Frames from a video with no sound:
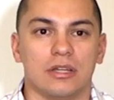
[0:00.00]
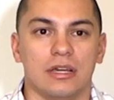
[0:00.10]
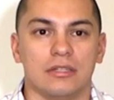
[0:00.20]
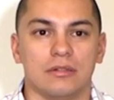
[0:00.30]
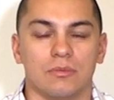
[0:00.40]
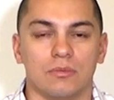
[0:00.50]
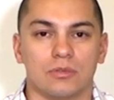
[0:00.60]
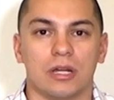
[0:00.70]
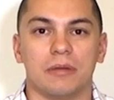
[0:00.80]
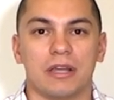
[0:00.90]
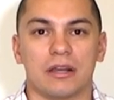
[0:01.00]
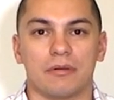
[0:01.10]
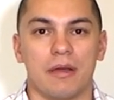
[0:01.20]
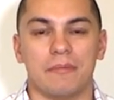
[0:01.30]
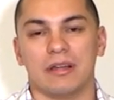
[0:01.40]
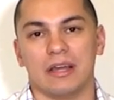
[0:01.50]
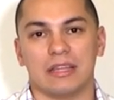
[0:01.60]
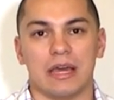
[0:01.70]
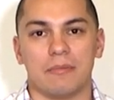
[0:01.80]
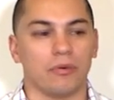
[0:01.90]
and tried to make it right, but at
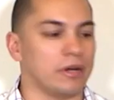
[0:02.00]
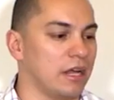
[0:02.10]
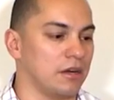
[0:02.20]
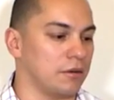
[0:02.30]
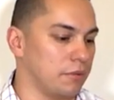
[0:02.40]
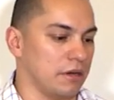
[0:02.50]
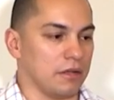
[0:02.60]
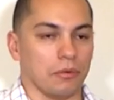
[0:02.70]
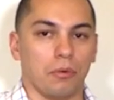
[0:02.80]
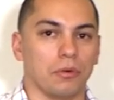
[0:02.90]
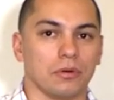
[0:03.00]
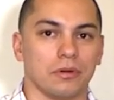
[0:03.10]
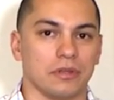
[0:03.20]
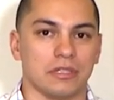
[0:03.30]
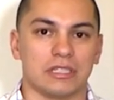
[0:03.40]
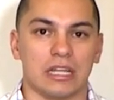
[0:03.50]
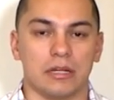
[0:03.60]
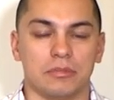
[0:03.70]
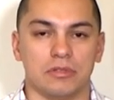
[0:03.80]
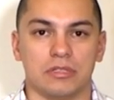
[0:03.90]
that point I had already ordered the
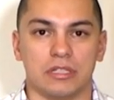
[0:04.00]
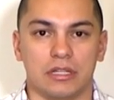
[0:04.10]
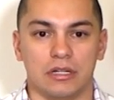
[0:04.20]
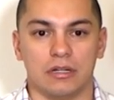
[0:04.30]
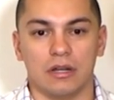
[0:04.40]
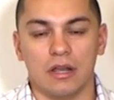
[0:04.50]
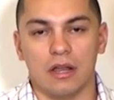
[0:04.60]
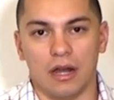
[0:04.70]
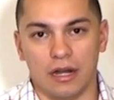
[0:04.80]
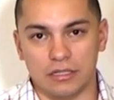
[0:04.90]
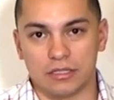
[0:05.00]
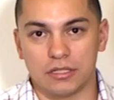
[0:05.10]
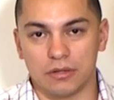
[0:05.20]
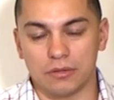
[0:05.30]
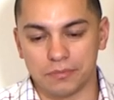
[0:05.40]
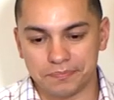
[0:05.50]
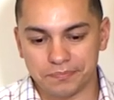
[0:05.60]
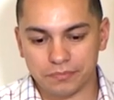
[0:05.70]
setup you see here. All right, so